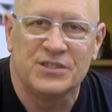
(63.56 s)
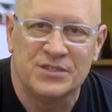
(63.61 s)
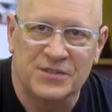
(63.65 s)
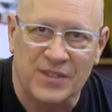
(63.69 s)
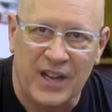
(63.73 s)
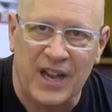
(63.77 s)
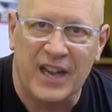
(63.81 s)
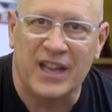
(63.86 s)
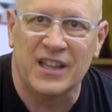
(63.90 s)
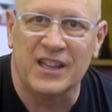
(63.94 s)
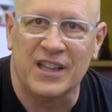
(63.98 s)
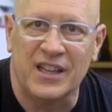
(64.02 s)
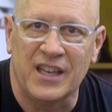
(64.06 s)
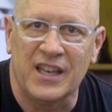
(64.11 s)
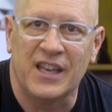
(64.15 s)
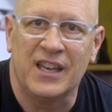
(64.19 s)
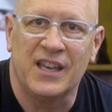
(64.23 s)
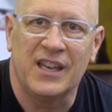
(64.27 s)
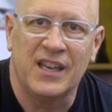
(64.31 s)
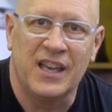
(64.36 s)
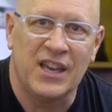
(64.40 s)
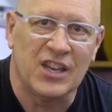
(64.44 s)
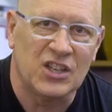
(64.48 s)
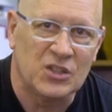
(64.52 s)
Finally,
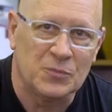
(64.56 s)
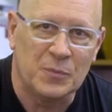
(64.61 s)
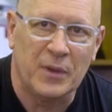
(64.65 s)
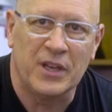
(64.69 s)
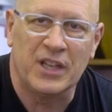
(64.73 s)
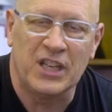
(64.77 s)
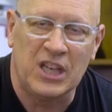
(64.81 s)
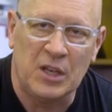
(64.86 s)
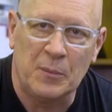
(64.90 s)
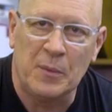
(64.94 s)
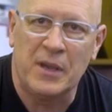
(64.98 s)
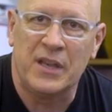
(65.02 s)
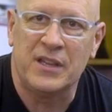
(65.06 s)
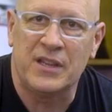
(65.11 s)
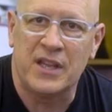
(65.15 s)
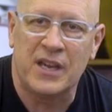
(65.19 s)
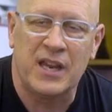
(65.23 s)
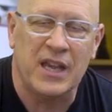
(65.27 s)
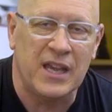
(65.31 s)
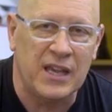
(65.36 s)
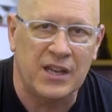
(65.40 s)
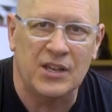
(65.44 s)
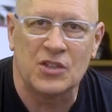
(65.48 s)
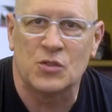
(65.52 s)
he explained to me that
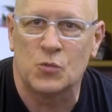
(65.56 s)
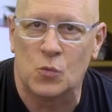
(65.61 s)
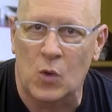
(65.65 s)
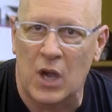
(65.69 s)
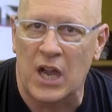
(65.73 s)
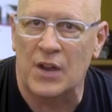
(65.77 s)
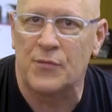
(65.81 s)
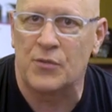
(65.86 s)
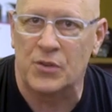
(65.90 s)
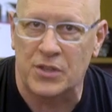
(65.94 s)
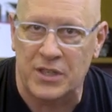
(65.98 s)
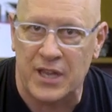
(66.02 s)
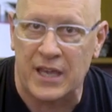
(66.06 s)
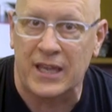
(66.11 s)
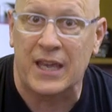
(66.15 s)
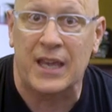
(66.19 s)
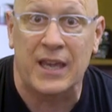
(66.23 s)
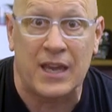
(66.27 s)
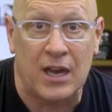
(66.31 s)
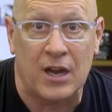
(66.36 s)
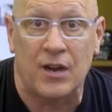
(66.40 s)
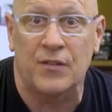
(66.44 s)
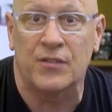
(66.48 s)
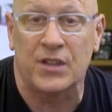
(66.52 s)
he and his wife were
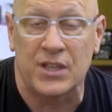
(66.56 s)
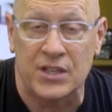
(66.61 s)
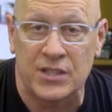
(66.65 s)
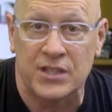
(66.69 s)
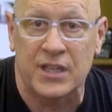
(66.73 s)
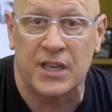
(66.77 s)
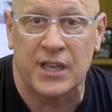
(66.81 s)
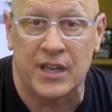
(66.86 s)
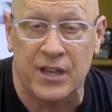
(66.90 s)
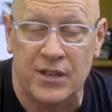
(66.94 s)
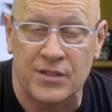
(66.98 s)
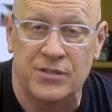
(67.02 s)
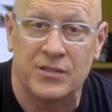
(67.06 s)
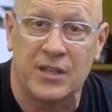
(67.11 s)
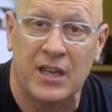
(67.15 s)
taking care of these kids.